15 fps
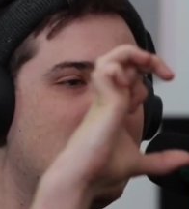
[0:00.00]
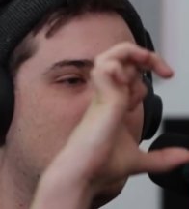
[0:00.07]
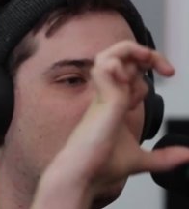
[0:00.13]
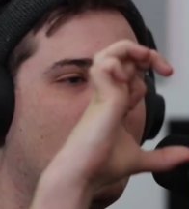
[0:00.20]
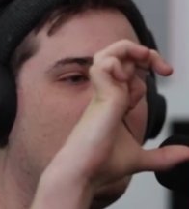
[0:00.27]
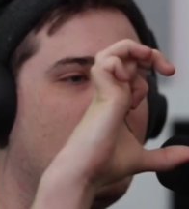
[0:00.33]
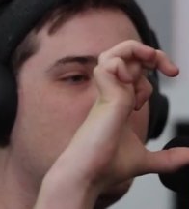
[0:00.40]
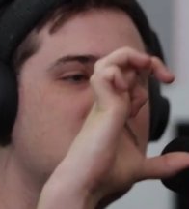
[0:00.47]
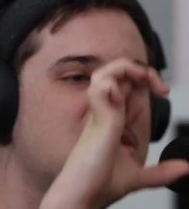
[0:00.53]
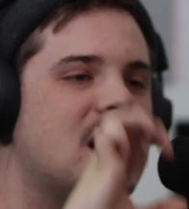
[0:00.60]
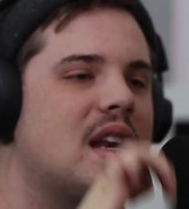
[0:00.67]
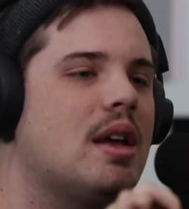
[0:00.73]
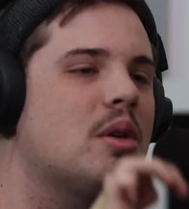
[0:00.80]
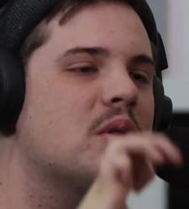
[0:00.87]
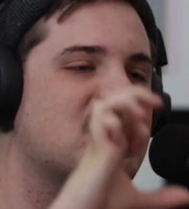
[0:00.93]
beetle. It was
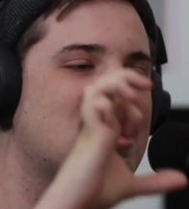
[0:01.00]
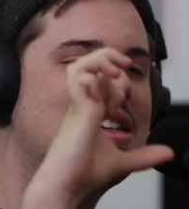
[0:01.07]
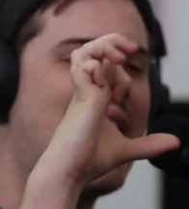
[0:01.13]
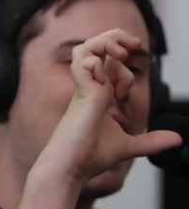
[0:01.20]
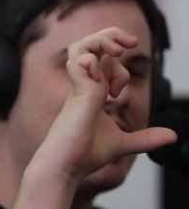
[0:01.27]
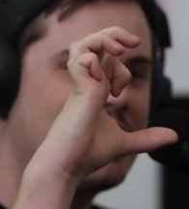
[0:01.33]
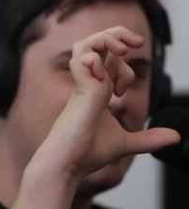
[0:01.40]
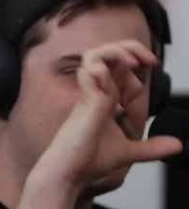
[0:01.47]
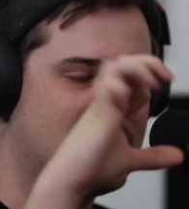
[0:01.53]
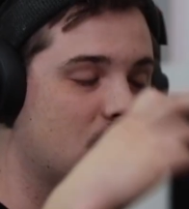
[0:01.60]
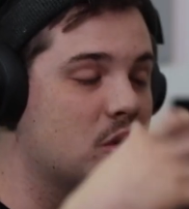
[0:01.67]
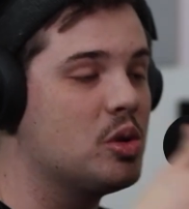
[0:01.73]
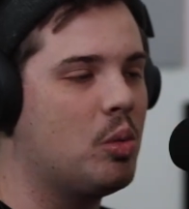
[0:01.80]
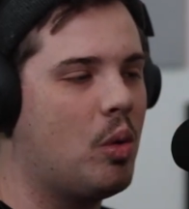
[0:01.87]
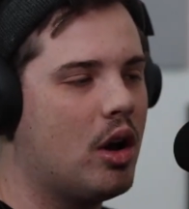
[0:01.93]
in Texas. It
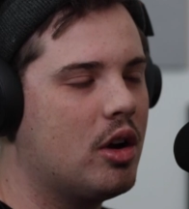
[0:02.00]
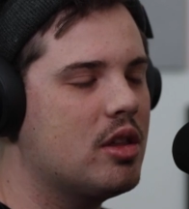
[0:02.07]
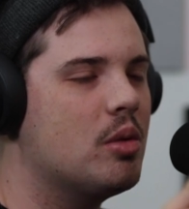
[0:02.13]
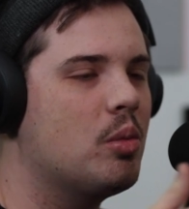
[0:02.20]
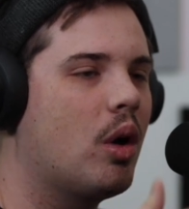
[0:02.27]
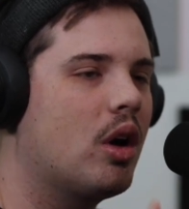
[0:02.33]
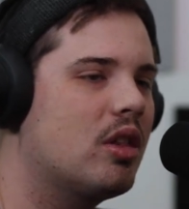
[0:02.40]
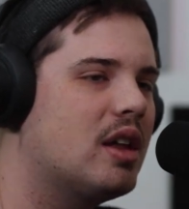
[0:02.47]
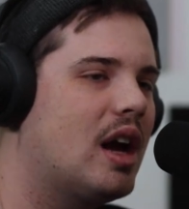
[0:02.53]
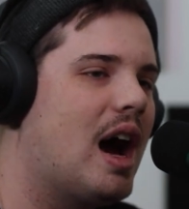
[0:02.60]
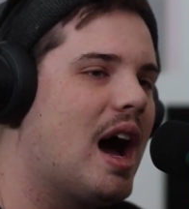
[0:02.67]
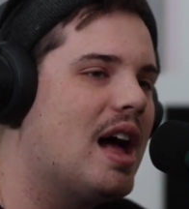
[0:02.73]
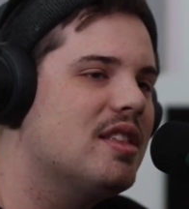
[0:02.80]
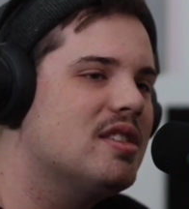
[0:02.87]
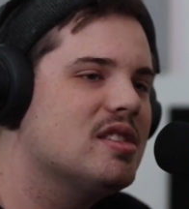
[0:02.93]
was a what are the
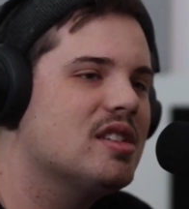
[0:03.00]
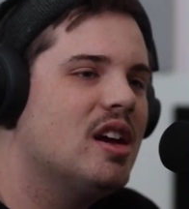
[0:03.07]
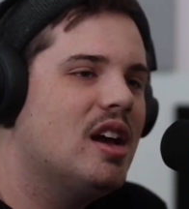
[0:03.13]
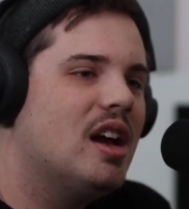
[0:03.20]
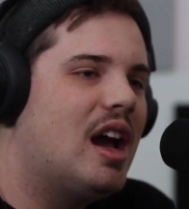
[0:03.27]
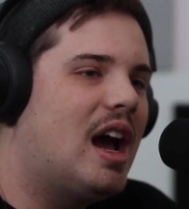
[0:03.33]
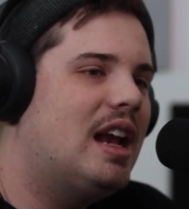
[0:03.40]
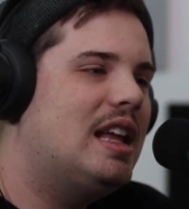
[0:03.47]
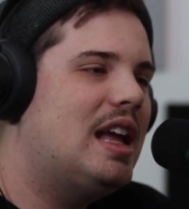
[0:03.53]
odds? And